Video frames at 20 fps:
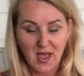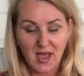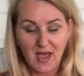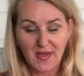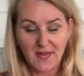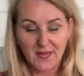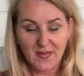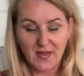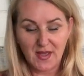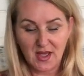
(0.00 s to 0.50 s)

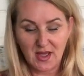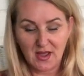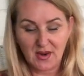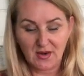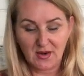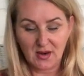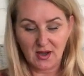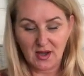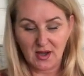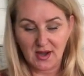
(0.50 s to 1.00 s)
And
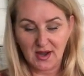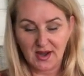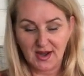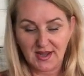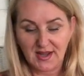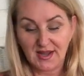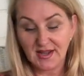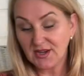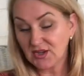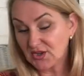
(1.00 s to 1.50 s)
then
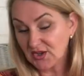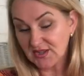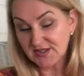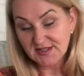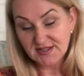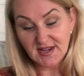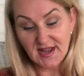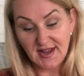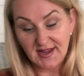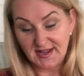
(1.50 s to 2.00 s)
I
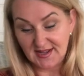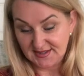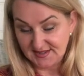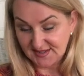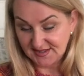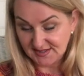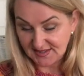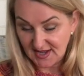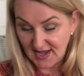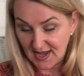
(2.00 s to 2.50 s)
increased like it
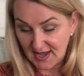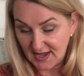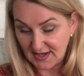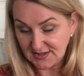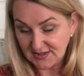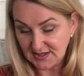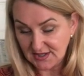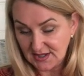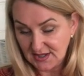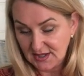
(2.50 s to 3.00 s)

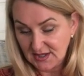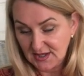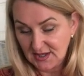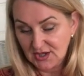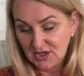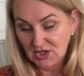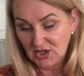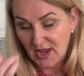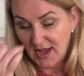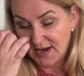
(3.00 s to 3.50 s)
said,
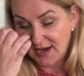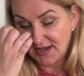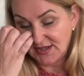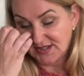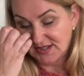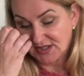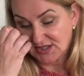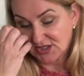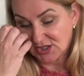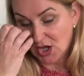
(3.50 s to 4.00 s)
and I
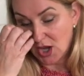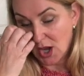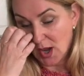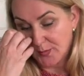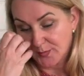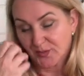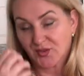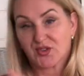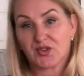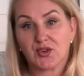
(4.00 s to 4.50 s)

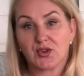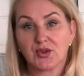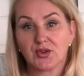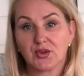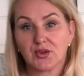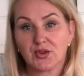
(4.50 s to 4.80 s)
stopped